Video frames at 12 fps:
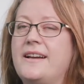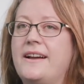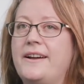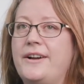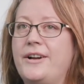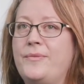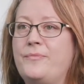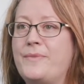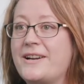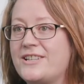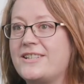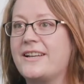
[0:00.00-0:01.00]

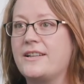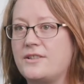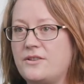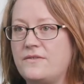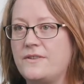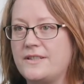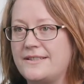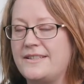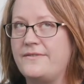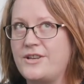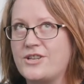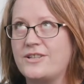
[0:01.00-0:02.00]
Managed to get to university
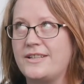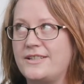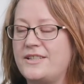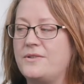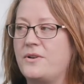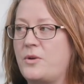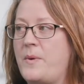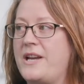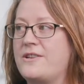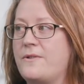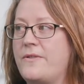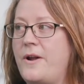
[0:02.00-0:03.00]
eventually to do
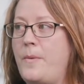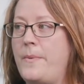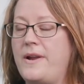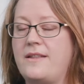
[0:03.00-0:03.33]
occupational therapy,